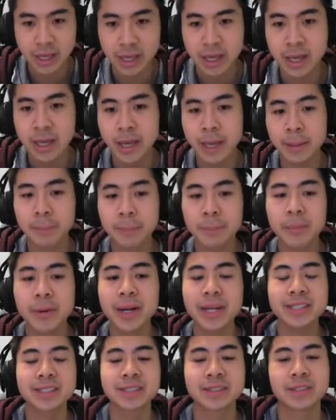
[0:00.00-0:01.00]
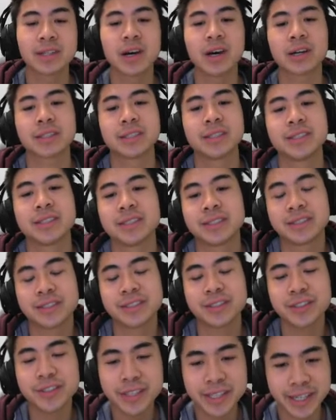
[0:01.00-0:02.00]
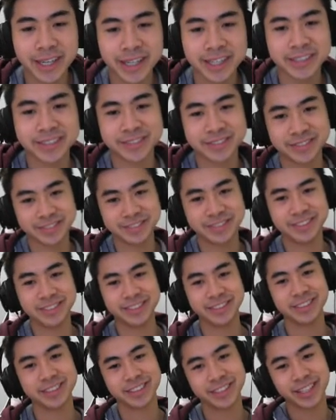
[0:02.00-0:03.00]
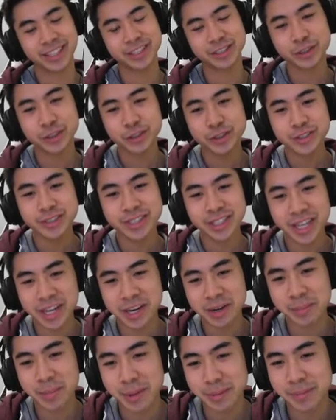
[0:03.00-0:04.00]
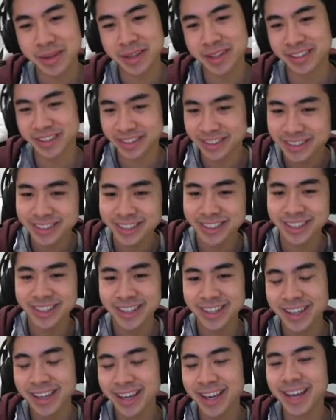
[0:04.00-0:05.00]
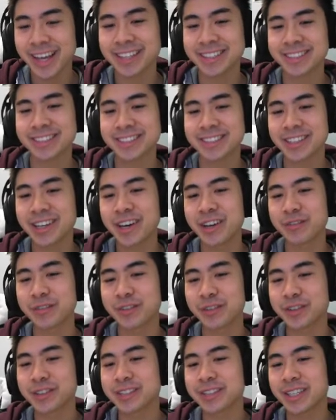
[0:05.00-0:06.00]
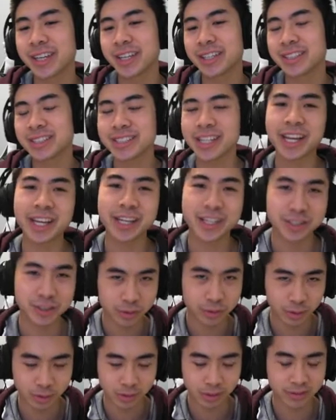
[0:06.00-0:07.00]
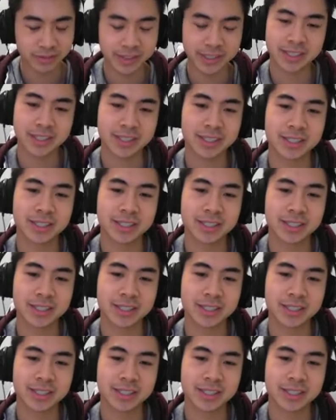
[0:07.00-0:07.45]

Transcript: Embrace Darkness. Okay, choose an enemy minion at the start of your turn, take control of it.